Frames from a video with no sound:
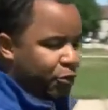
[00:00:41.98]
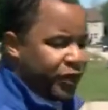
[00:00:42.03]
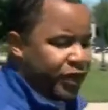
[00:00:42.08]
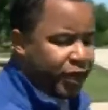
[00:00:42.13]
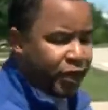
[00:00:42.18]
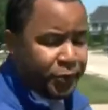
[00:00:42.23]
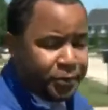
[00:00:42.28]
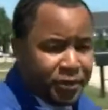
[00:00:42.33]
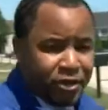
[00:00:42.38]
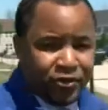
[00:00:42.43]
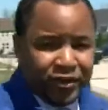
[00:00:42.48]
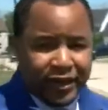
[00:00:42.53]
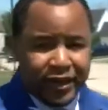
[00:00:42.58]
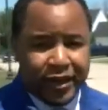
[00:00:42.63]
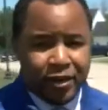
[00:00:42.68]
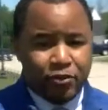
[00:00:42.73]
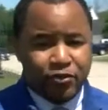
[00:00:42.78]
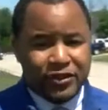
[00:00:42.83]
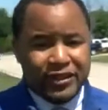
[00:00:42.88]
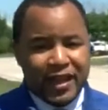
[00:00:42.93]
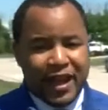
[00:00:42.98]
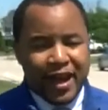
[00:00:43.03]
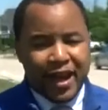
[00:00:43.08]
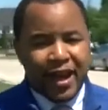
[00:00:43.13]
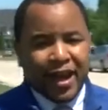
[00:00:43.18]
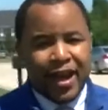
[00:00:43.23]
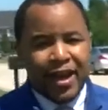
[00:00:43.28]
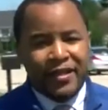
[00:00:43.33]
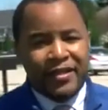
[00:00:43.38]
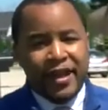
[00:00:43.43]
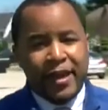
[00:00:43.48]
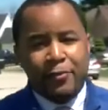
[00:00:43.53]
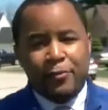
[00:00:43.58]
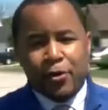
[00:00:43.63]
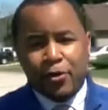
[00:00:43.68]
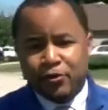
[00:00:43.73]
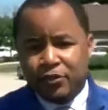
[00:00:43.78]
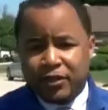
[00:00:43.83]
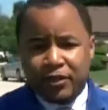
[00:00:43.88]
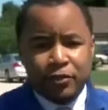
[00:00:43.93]
Creek community who say they
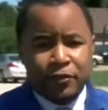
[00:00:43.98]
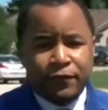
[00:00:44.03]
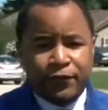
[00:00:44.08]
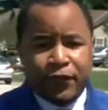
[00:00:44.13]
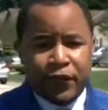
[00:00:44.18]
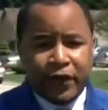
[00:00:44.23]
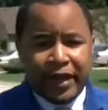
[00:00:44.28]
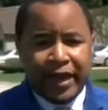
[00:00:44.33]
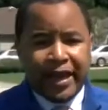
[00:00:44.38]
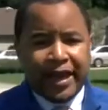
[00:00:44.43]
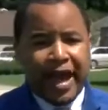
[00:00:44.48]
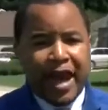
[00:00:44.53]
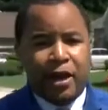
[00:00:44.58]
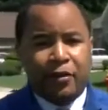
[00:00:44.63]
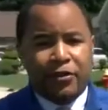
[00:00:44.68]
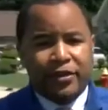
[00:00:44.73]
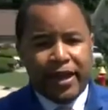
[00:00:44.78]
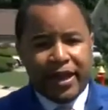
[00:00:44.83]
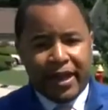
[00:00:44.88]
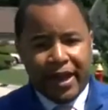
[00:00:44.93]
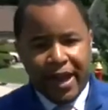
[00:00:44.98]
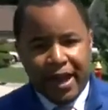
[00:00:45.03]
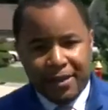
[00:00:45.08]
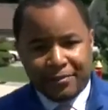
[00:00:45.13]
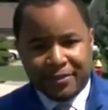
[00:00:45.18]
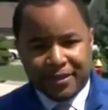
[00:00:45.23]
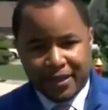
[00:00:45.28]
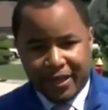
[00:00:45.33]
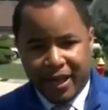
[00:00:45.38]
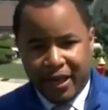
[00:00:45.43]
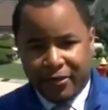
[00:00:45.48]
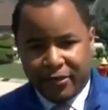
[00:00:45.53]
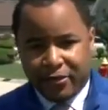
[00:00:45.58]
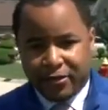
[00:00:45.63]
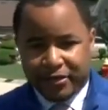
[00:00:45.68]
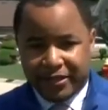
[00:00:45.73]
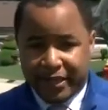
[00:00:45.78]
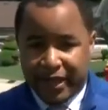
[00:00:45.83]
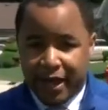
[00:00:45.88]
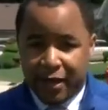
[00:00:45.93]
won't soon forget how they came together
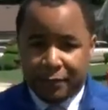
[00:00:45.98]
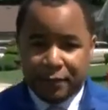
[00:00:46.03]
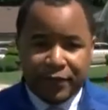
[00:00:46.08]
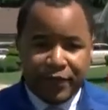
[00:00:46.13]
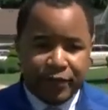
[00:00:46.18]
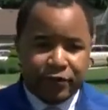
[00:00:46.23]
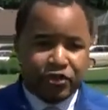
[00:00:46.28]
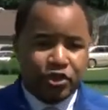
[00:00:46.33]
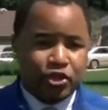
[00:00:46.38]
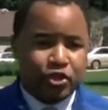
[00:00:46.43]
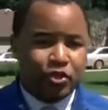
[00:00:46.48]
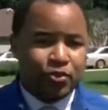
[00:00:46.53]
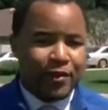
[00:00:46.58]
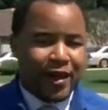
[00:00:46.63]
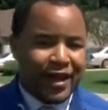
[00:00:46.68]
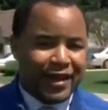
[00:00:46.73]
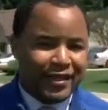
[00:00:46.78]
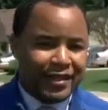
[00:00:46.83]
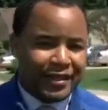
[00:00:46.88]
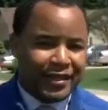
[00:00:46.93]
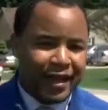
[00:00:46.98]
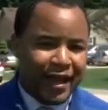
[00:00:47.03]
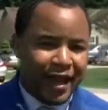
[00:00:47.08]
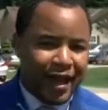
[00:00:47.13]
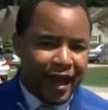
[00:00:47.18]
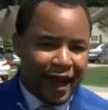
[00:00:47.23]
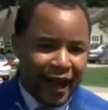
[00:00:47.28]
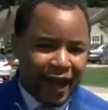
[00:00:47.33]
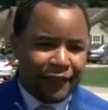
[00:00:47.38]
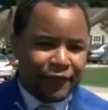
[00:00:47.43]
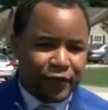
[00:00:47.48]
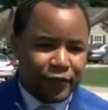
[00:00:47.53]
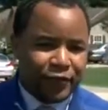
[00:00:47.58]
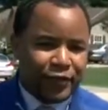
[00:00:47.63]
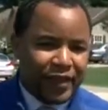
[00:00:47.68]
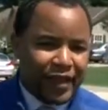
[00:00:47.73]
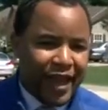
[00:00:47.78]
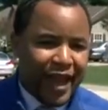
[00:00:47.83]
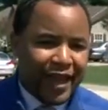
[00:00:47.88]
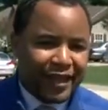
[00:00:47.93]
to help those stranded after
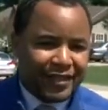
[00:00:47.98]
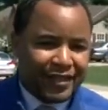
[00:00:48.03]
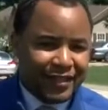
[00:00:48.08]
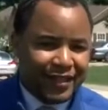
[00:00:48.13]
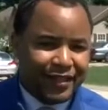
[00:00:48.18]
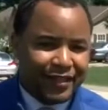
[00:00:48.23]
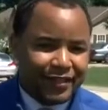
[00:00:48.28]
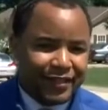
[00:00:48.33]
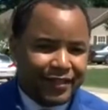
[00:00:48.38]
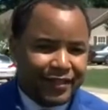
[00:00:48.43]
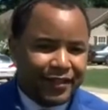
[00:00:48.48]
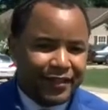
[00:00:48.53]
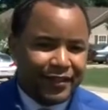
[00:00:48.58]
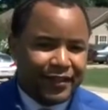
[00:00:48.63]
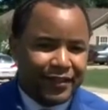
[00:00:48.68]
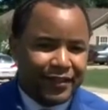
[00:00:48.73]
the accident.